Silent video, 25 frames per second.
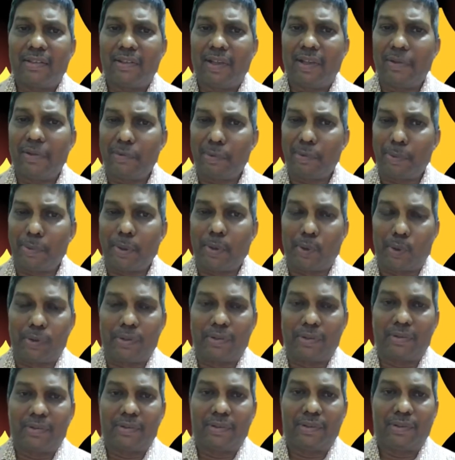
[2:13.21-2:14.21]
it will be
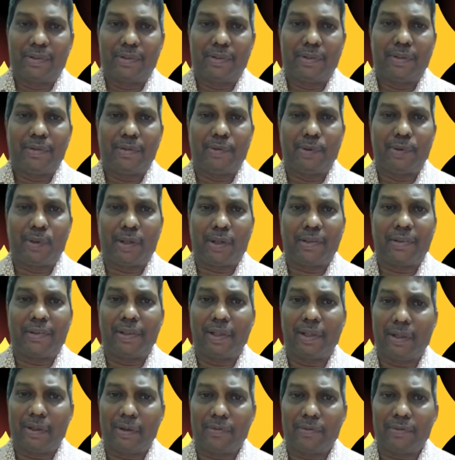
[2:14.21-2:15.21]
good if you can
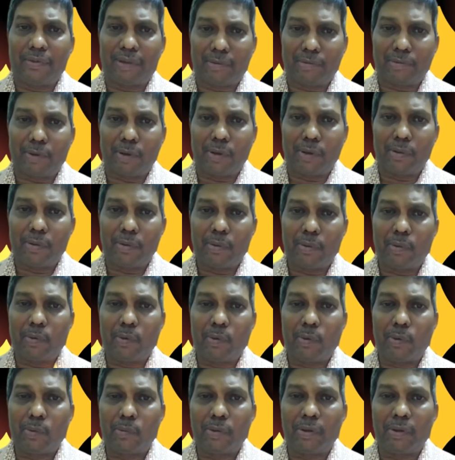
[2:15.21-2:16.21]
think of someone
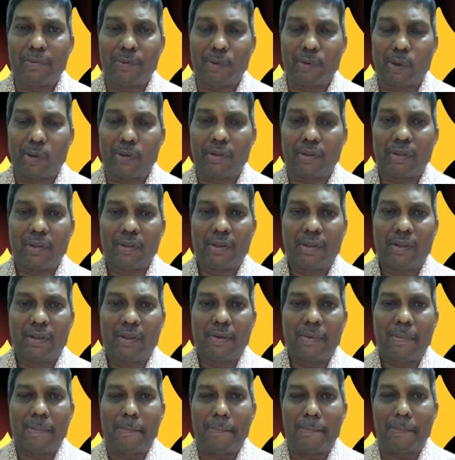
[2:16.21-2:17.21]
whom you have not
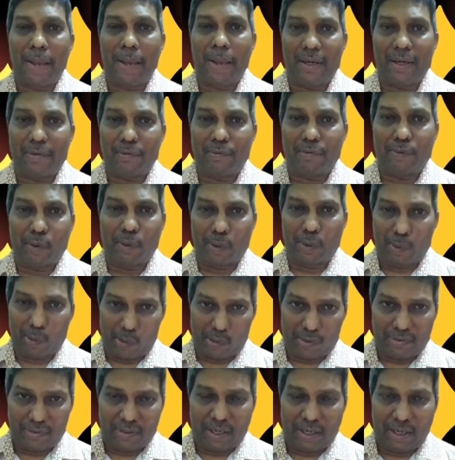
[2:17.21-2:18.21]
met for a
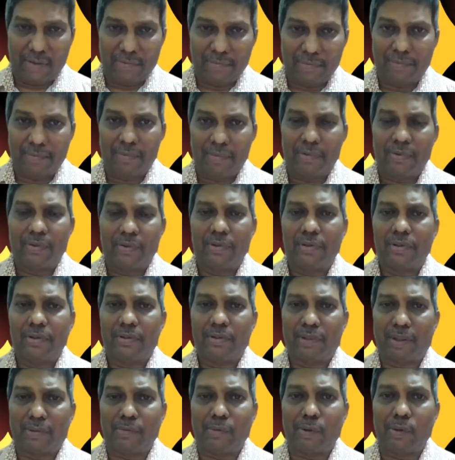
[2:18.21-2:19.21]
long time,
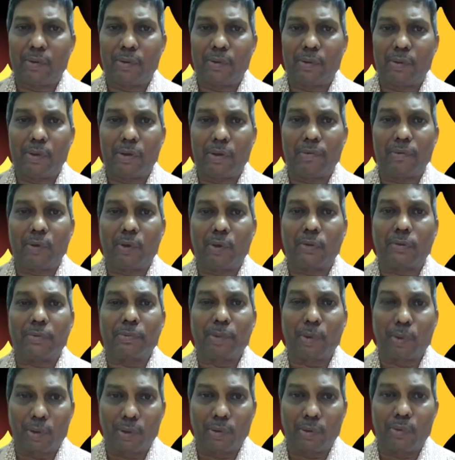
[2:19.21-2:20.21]
someone you have not
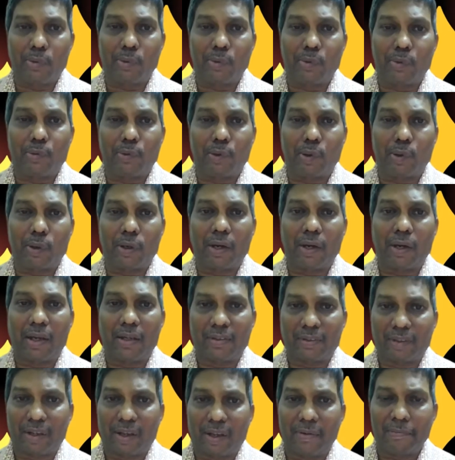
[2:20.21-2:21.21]
spoken to for a
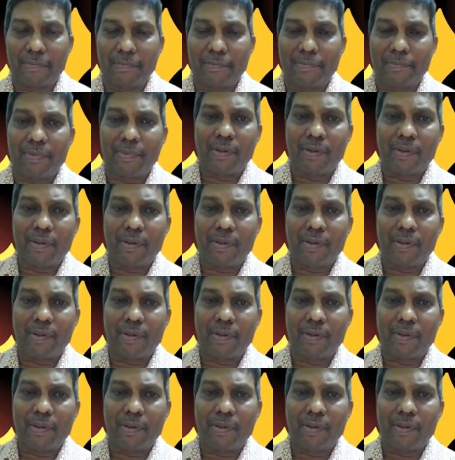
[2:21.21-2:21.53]
long time,